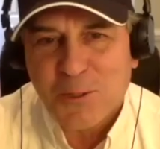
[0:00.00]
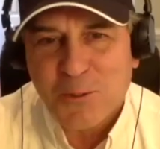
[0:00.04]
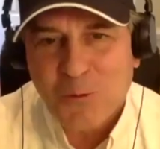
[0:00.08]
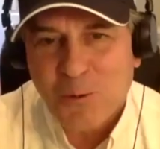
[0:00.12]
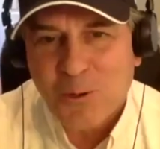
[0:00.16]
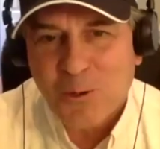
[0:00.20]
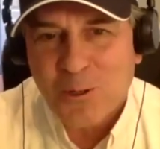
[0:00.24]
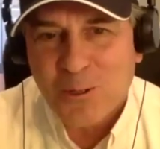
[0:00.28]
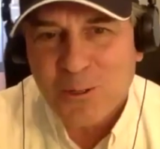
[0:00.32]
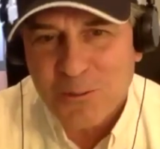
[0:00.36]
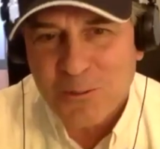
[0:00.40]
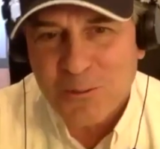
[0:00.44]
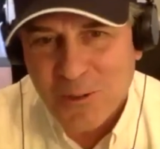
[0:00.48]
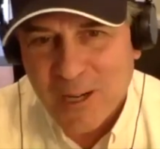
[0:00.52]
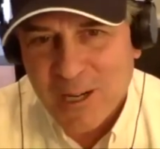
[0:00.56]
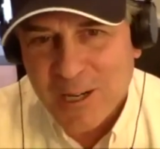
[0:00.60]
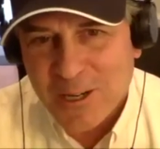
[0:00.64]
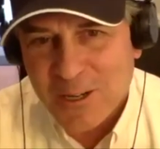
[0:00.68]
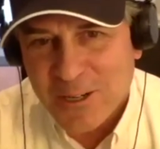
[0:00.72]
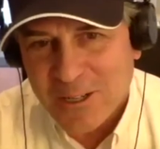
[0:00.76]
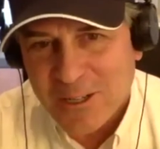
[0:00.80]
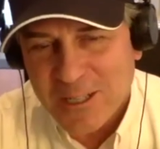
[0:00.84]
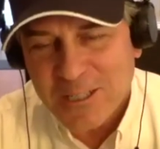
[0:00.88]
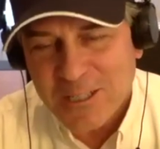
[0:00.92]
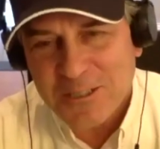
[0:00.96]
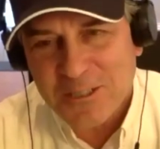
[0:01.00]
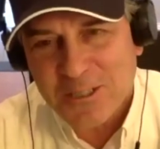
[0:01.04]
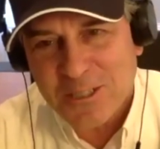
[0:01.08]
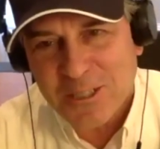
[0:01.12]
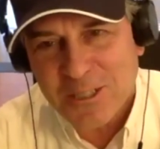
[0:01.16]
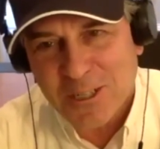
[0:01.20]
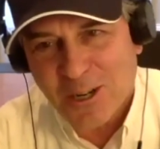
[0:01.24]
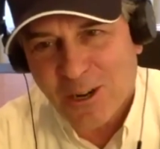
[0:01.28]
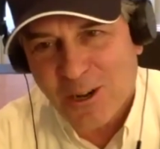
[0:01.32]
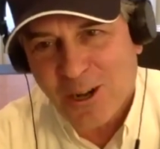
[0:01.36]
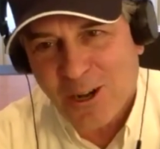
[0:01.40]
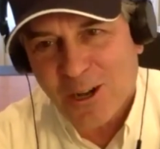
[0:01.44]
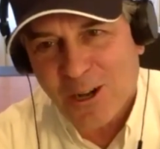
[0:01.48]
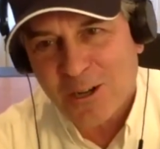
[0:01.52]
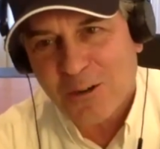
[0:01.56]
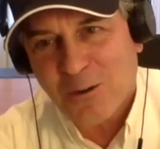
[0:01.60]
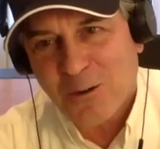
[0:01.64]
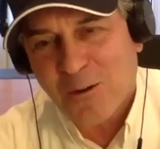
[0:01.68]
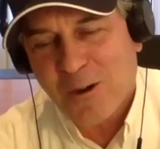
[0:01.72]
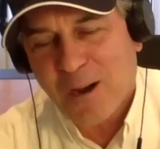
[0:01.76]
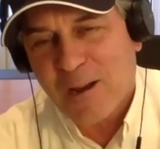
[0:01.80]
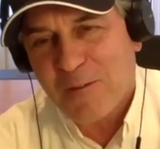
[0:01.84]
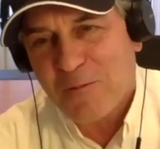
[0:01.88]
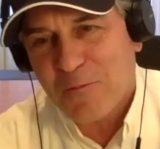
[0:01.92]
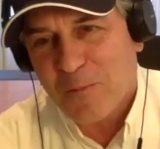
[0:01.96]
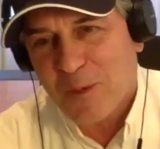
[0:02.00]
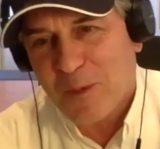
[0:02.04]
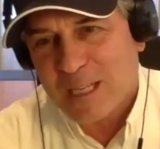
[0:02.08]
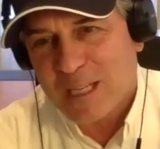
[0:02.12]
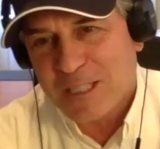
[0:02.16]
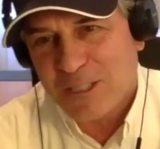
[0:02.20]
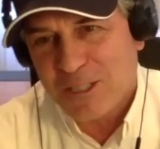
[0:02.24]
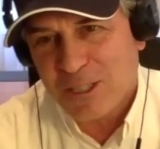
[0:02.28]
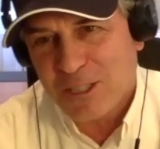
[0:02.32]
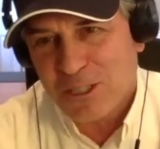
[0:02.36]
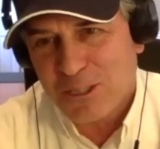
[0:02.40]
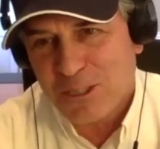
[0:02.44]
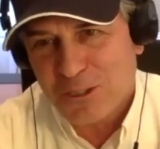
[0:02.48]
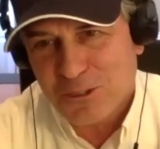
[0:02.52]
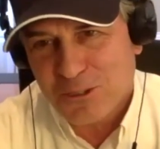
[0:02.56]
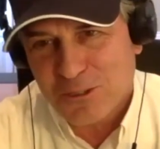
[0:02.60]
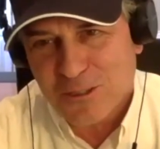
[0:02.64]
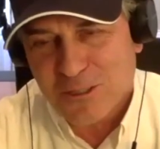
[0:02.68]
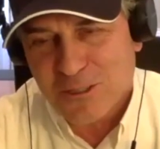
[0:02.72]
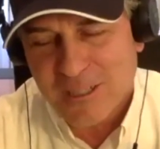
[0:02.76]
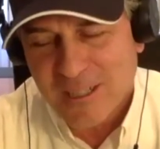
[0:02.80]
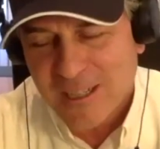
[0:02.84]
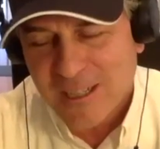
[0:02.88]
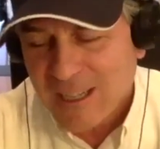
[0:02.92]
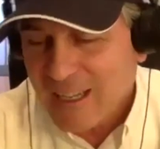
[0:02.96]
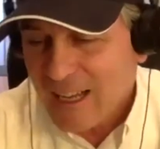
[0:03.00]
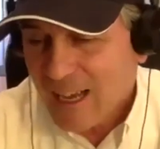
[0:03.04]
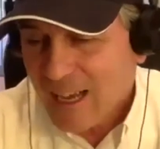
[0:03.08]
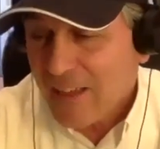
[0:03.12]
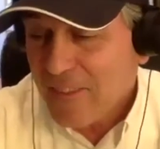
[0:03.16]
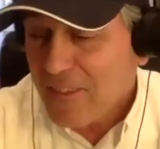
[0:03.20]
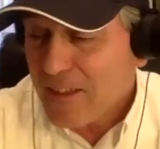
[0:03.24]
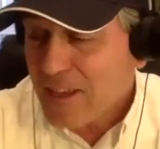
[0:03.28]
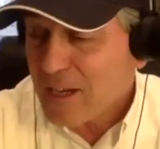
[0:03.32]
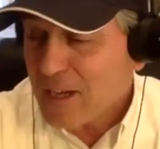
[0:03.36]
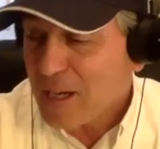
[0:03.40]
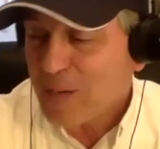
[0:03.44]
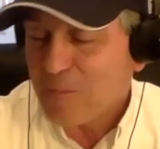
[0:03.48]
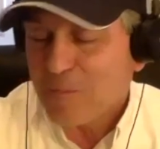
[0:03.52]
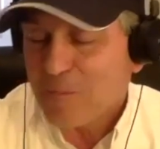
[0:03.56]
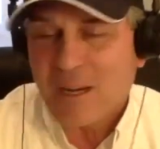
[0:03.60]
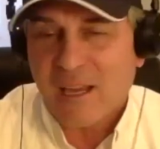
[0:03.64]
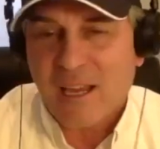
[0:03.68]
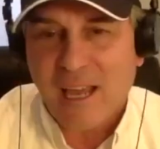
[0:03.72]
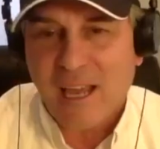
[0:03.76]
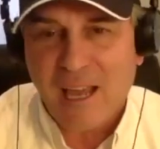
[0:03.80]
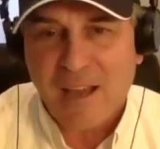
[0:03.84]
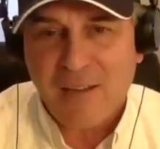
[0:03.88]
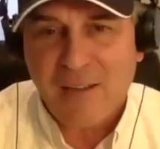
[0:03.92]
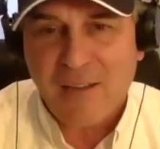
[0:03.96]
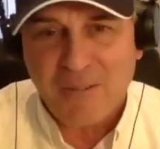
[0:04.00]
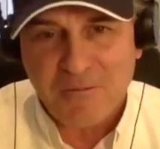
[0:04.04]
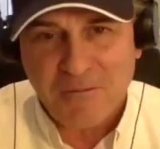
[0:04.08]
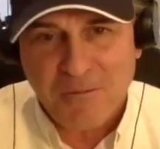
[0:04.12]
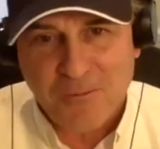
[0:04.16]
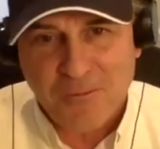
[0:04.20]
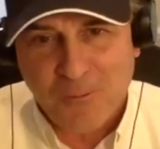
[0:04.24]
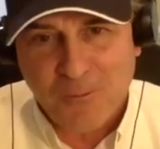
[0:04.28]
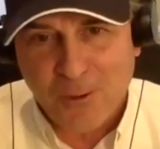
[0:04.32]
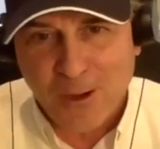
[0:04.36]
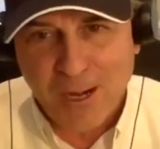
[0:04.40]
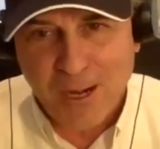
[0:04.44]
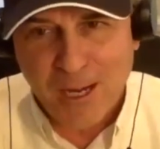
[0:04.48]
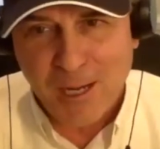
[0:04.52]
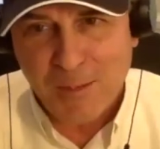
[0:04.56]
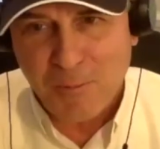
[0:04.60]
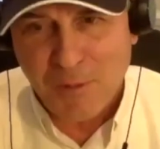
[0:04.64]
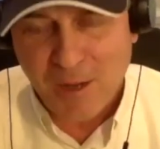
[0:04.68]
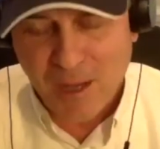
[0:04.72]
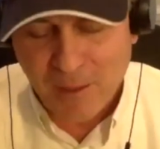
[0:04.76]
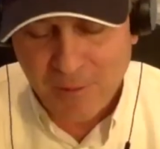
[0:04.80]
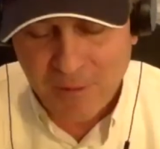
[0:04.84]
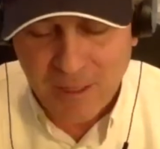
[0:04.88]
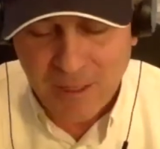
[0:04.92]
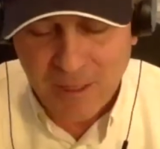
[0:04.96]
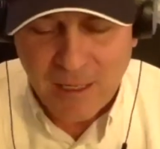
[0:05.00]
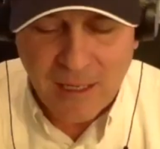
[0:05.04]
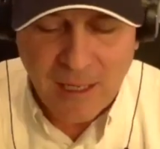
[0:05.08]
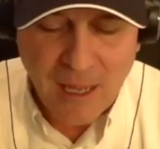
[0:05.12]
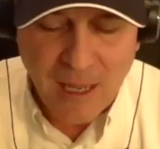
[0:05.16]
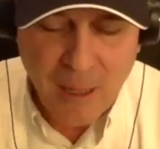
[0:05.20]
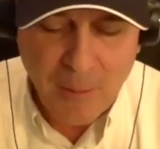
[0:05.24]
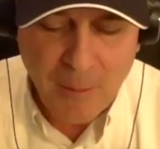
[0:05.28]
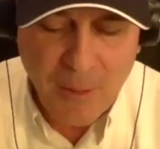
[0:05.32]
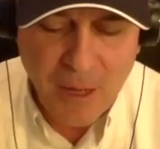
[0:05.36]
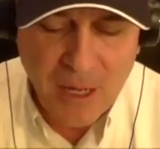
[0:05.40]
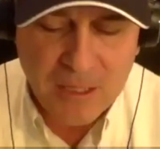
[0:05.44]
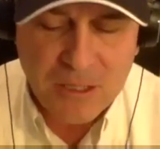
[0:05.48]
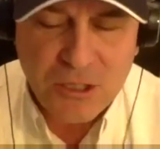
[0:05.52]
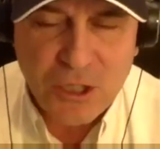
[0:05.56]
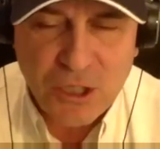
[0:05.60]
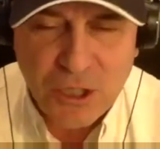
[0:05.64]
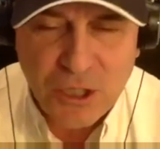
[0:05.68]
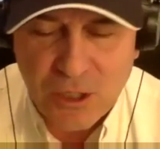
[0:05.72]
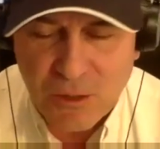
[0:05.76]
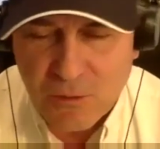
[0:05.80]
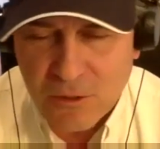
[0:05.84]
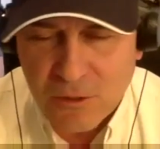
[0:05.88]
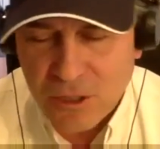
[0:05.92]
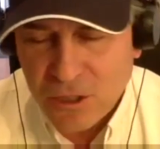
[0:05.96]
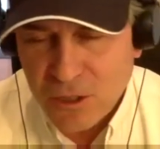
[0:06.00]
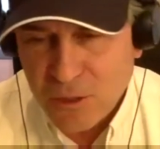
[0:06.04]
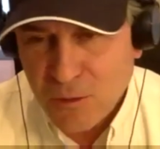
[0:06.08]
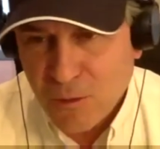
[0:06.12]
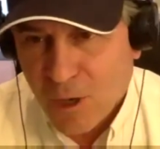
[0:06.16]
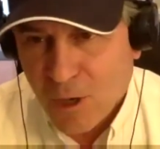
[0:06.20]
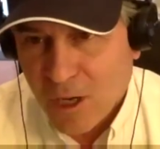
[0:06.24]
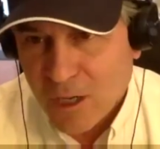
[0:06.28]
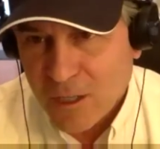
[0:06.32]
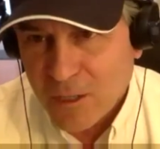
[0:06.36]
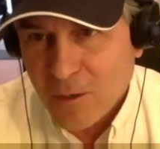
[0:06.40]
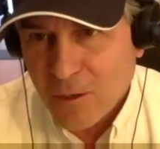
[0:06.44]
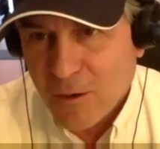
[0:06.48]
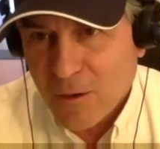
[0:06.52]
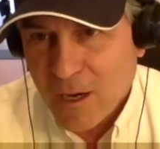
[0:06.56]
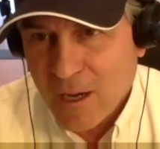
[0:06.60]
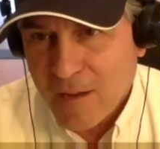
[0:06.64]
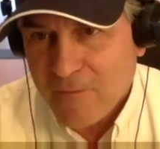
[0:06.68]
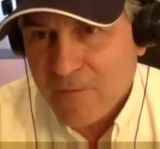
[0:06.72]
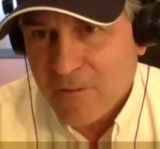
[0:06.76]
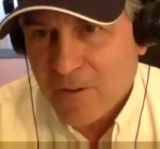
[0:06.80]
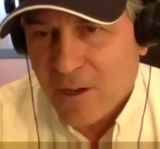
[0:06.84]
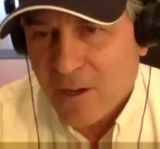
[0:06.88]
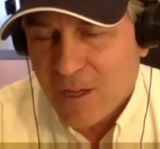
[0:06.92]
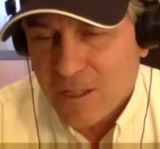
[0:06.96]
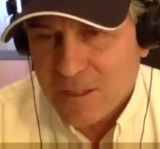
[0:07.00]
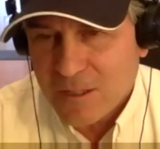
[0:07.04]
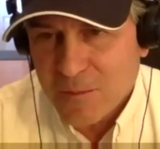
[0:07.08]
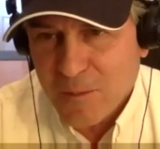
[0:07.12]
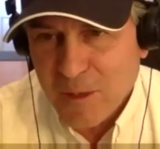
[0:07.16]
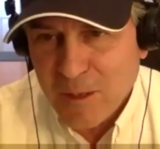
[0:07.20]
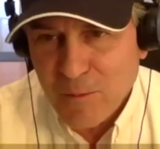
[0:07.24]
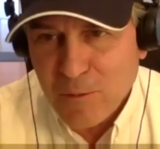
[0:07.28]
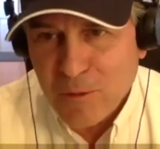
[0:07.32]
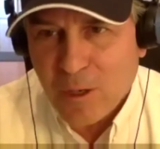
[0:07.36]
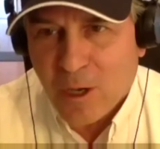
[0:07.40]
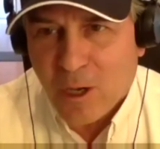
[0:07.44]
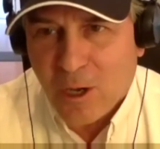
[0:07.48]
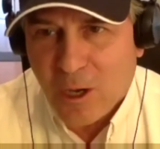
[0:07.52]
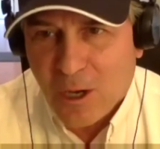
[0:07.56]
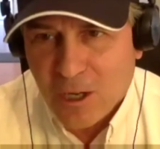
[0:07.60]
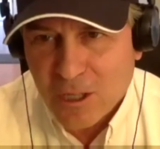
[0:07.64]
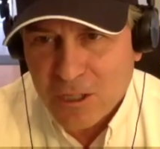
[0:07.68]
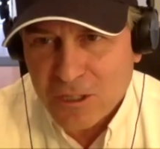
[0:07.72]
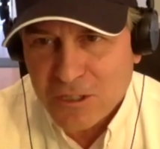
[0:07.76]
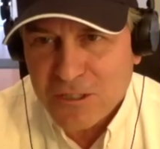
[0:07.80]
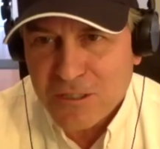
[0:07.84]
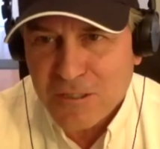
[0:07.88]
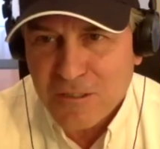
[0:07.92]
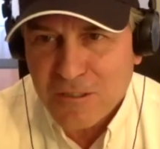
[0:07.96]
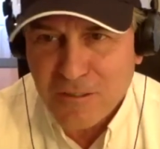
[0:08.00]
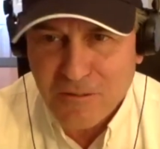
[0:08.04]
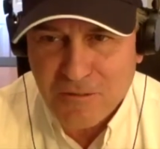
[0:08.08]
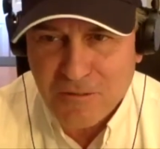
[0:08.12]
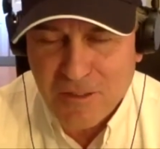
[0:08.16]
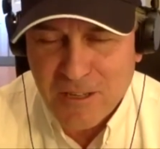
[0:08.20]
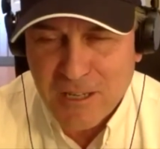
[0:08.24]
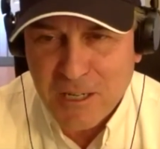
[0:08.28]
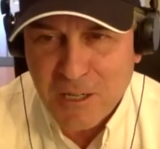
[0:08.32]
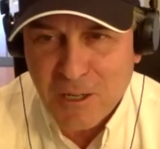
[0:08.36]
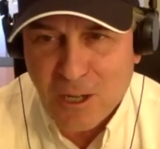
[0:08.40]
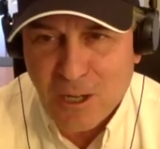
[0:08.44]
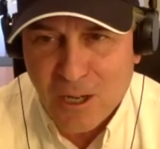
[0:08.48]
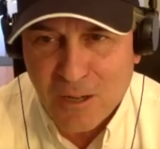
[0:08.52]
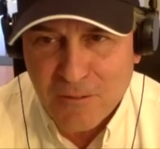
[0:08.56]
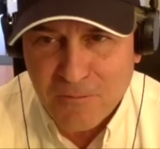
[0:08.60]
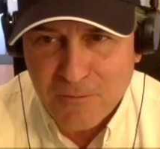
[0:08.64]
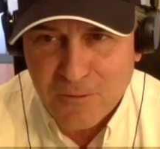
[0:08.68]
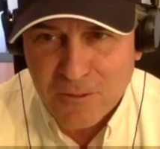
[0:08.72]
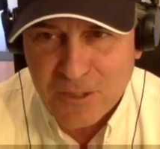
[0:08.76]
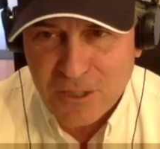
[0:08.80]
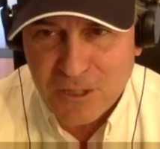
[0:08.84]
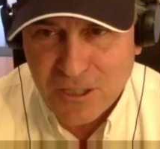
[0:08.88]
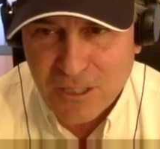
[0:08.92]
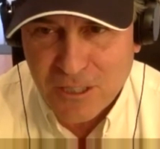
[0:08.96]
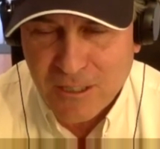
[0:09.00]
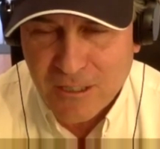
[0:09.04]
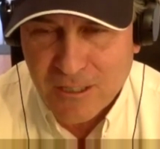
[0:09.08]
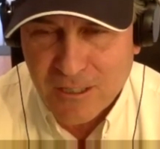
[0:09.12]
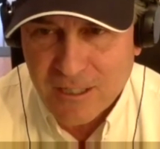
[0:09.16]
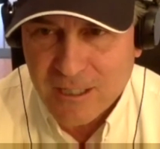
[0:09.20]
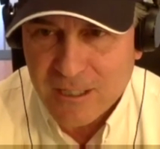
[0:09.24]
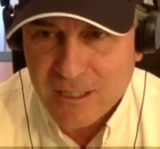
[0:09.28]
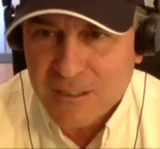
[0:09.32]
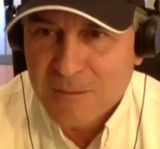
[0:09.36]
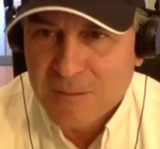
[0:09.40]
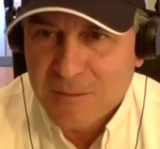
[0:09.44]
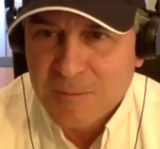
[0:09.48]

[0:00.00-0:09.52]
world record, he's going to autograph my T-shirt. I think I'm going to have it framed. Uh, how about you? Would you autograph it? Also, maybe we'll auction the thing off for charity.